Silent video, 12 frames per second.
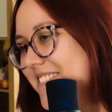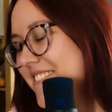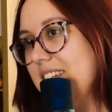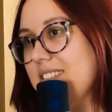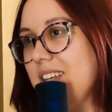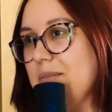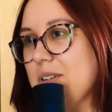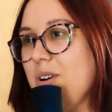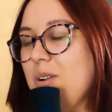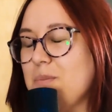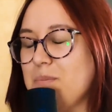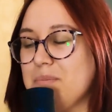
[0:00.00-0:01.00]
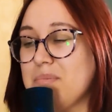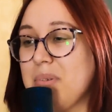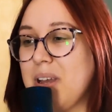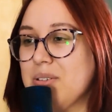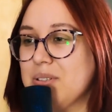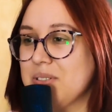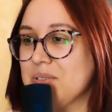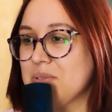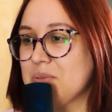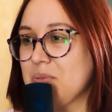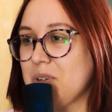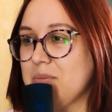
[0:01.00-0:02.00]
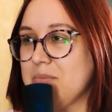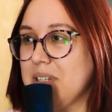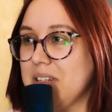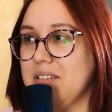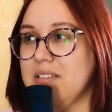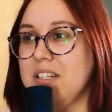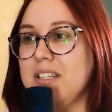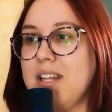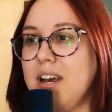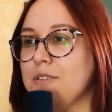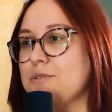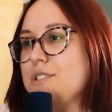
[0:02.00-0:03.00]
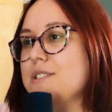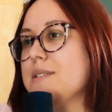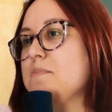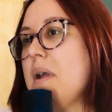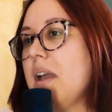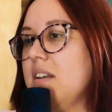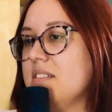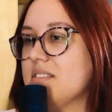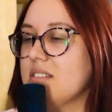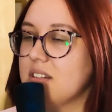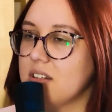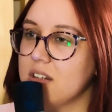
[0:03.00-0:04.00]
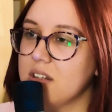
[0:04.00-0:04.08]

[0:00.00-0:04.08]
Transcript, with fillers: Next time the whole Paris will be in outer space.